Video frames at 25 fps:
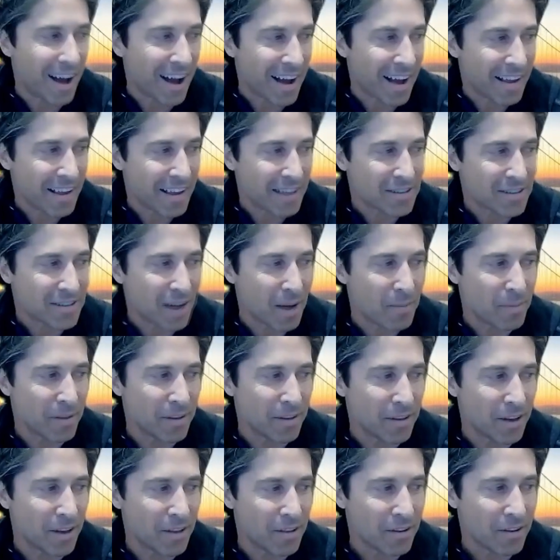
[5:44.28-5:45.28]
I guess I'm in
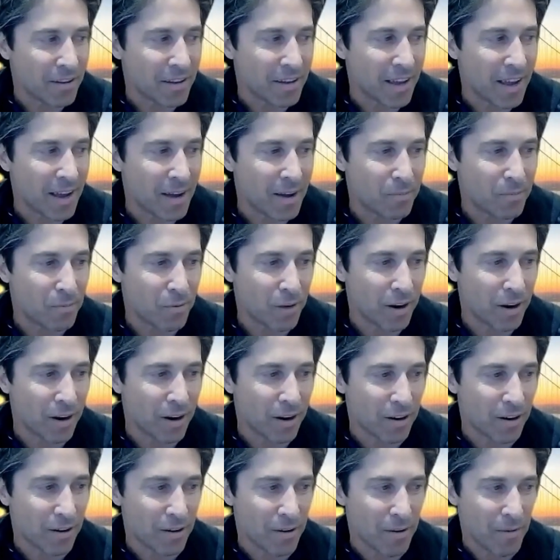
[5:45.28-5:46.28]
the other camp
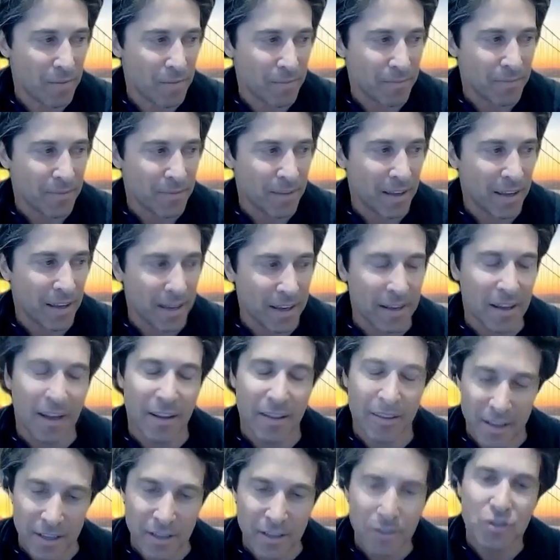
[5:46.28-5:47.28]
where
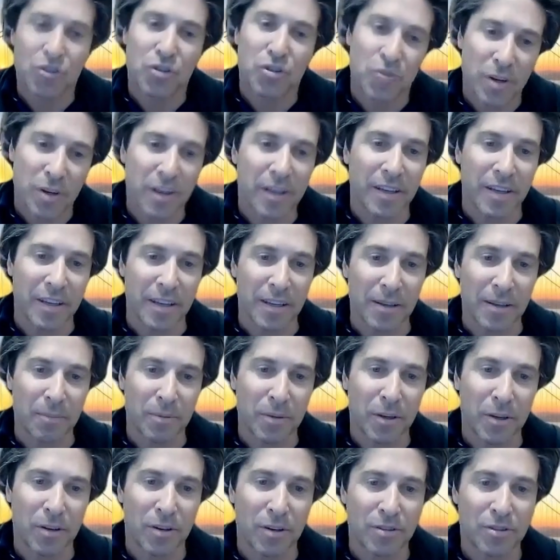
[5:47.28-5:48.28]
it's tricky,
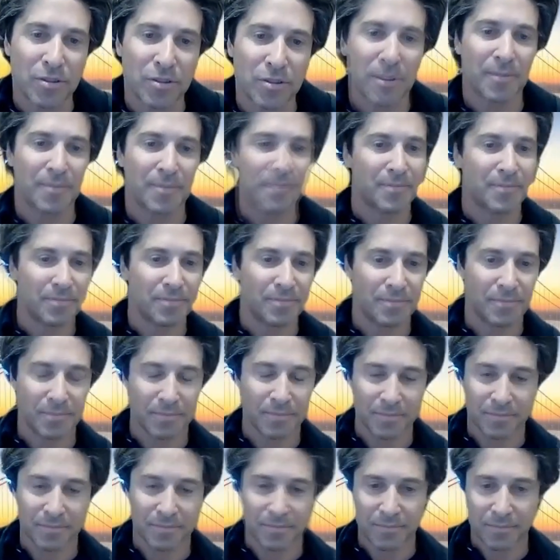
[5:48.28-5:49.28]
because
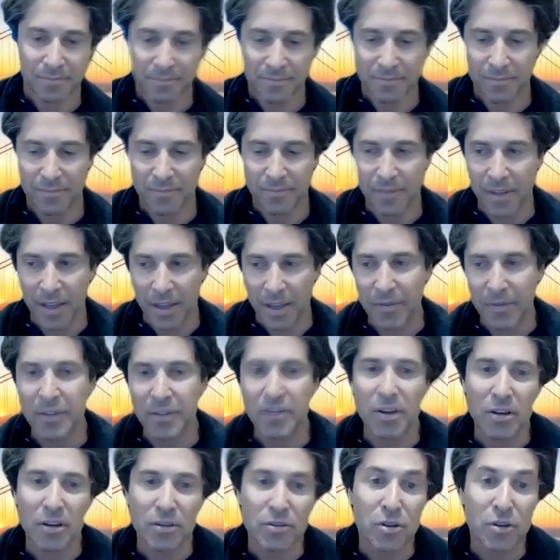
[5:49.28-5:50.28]
if he
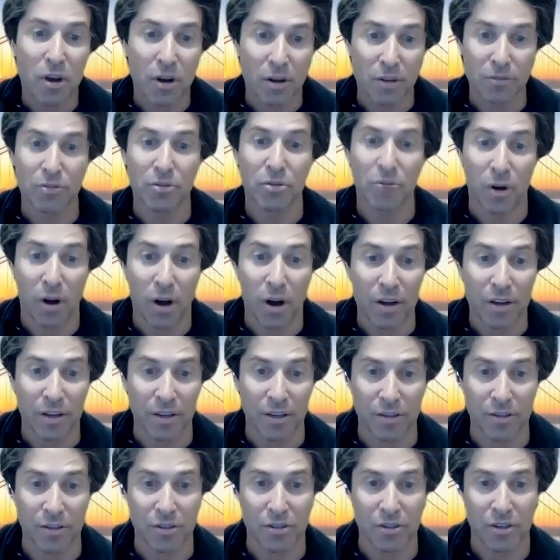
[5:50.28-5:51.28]
does talk too
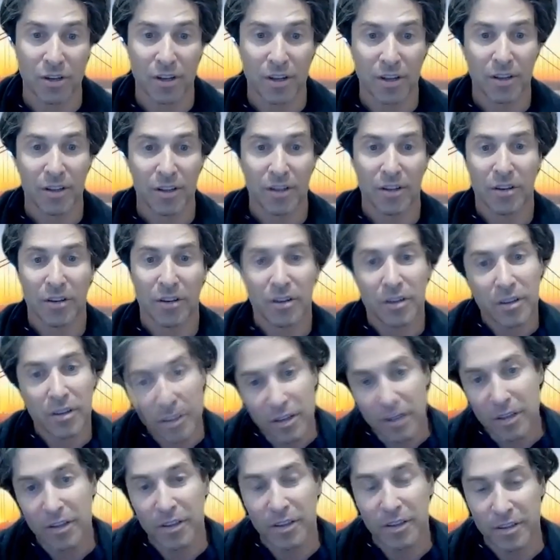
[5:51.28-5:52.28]
hawkish,
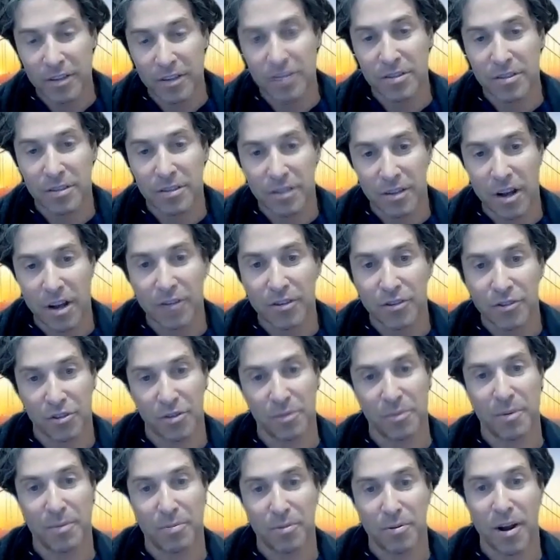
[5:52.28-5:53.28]
clearly these cuts
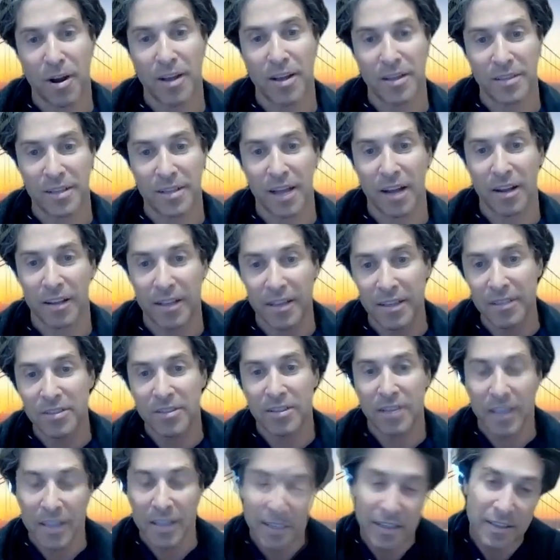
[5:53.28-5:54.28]
should be priced at.
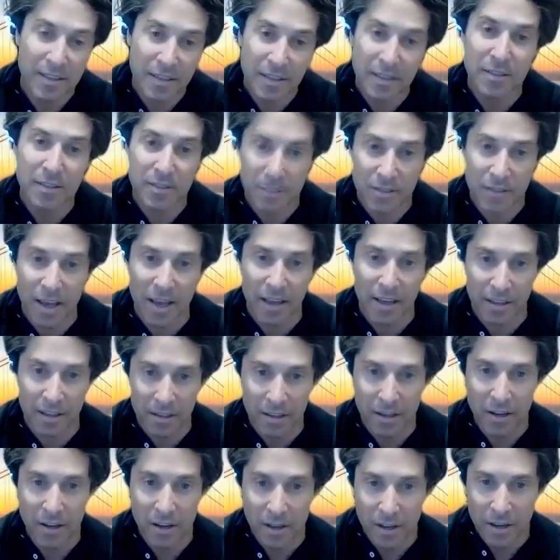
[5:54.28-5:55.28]
He did
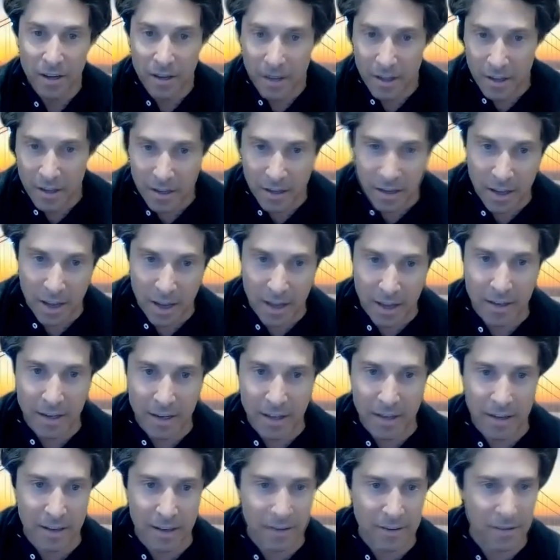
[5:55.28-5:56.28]
say,
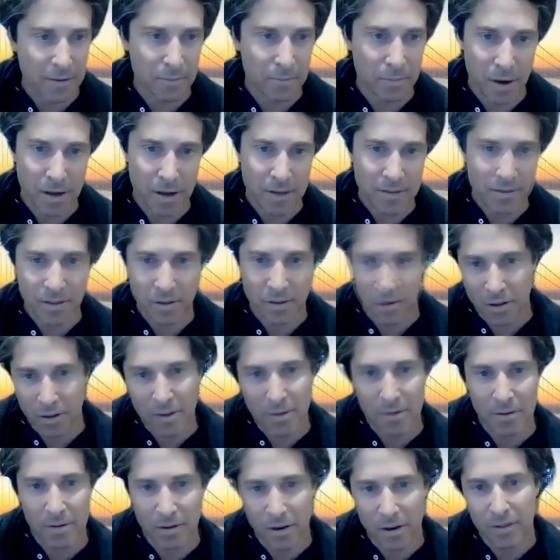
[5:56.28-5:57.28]
and I think Bostic
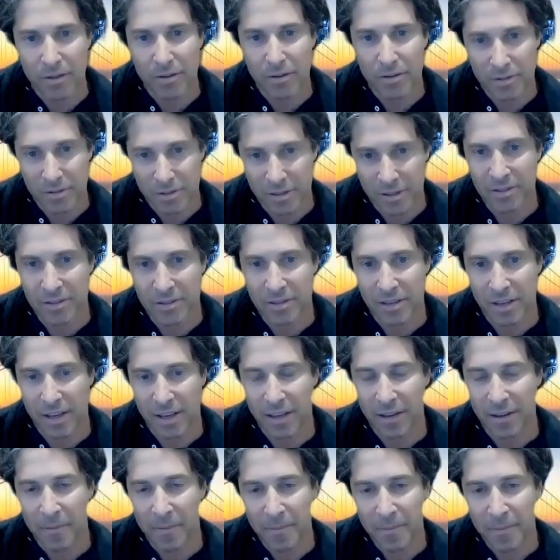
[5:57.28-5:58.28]
or others did
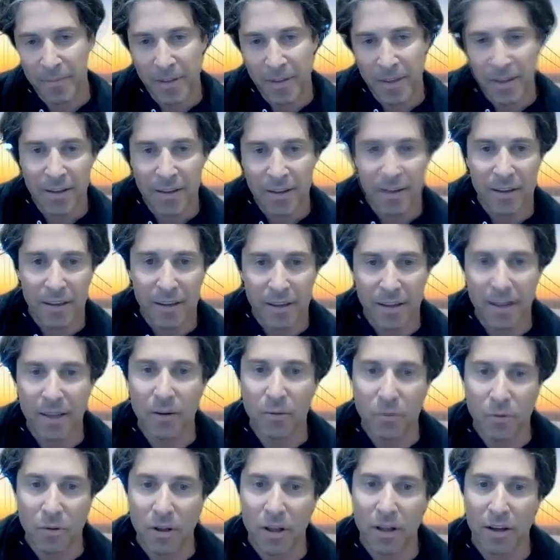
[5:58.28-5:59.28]
say,
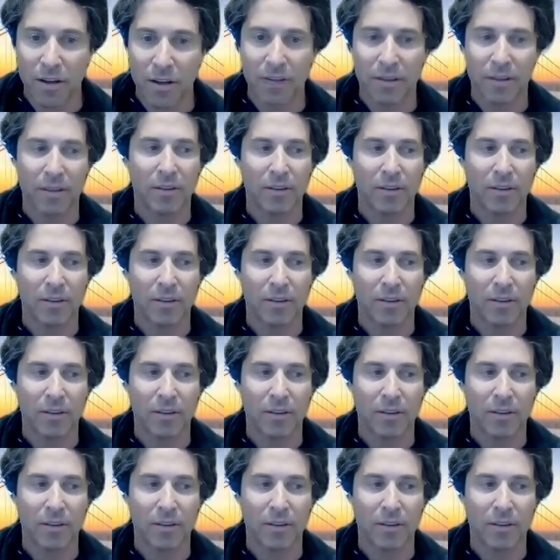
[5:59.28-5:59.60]
it will